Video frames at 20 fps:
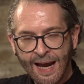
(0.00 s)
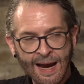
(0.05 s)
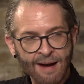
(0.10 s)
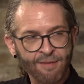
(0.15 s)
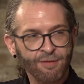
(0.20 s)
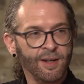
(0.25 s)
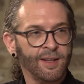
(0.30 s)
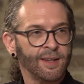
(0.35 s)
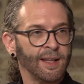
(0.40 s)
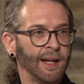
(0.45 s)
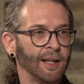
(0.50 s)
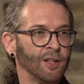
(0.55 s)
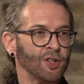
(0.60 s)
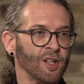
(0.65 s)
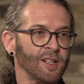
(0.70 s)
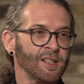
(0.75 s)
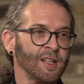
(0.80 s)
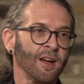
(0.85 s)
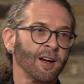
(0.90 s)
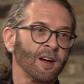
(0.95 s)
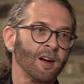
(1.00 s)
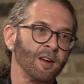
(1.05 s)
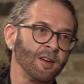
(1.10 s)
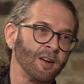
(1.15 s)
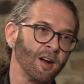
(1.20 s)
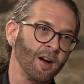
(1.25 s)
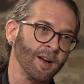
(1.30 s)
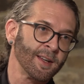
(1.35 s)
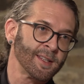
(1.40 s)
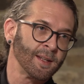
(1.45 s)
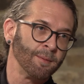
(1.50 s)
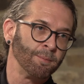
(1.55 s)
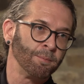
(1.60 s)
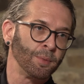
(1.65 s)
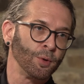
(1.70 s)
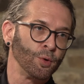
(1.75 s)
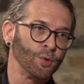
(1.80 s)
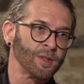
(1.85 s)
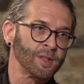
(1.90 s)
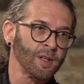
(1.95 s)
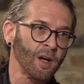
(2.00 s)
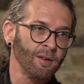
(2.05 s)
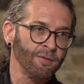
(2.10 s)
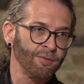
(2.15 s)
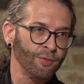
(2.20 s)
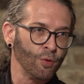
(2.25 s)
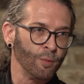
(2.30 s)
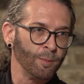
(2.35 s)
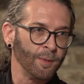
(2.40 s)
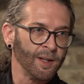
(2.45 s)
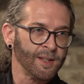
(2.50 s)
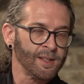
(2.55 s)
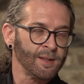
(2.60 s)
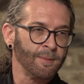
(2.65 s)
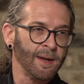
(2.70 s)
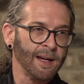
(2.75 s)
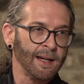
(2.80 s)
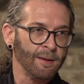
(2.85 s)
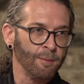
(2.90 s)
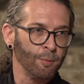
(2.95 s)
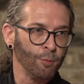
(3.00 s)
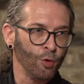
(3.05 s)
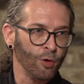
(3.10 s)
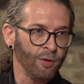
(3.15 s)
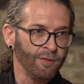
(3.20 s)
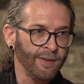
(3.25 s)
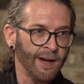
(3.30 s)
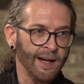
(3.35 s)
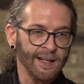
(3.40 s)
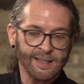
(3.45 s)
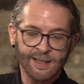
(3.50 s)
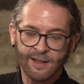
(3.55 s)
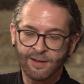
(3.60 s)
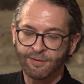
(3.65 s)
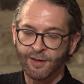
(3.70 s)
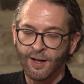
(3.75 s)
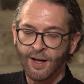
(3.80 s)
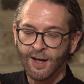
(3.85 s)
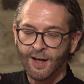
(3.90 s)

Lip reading: everything, just like our niacin boosts our formula to make it more effective.